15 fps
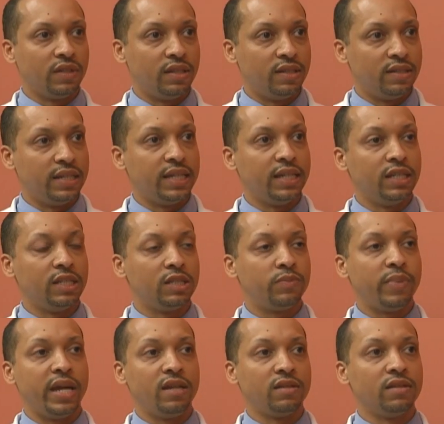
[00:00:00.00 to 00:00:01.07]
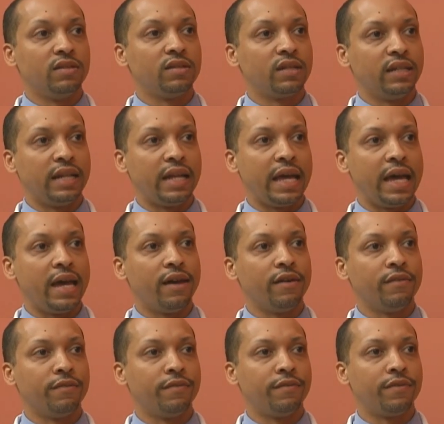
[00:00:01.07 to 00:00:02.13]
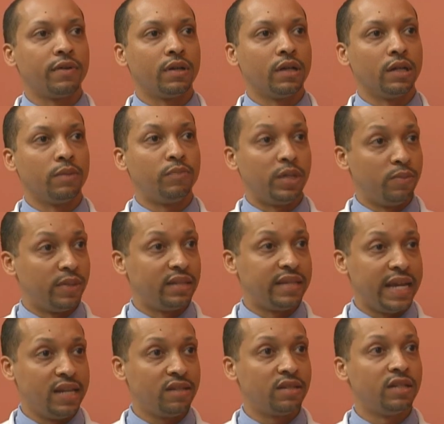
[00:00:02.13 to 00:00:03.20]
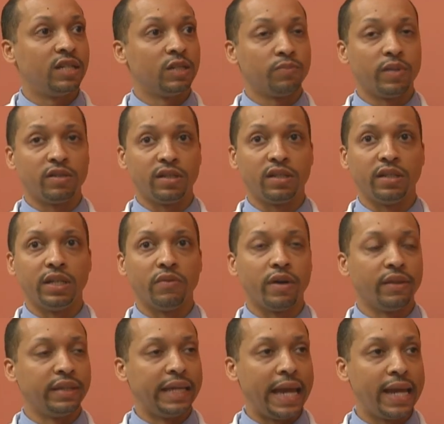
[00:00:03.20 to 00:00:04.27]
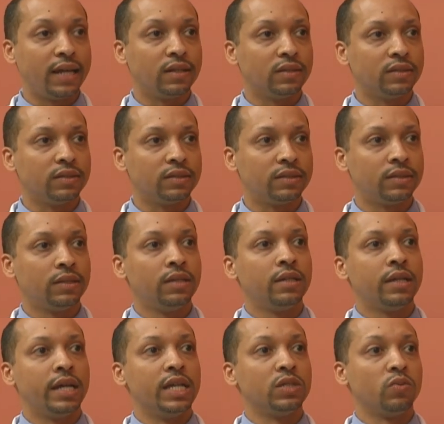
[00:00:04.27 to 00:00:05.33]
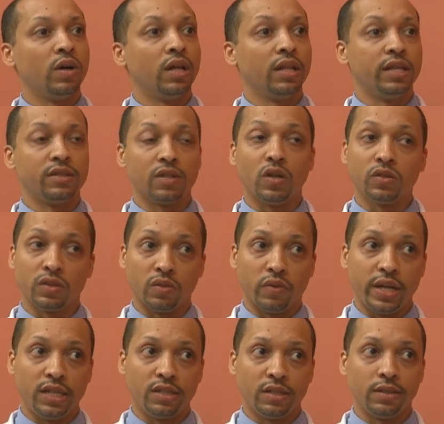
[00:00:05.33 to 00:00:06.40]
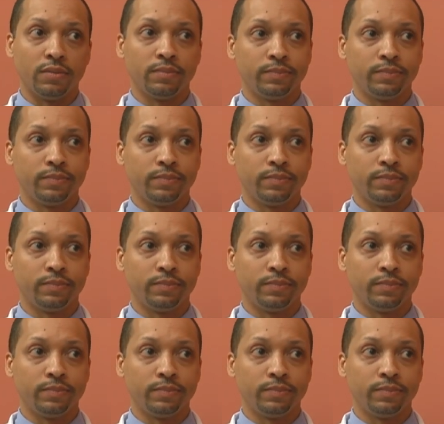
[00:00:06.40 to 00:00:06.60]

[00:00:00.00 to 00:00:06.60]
the disease, patients can have pigmentation, particularly around the ankles, as well as ulceration.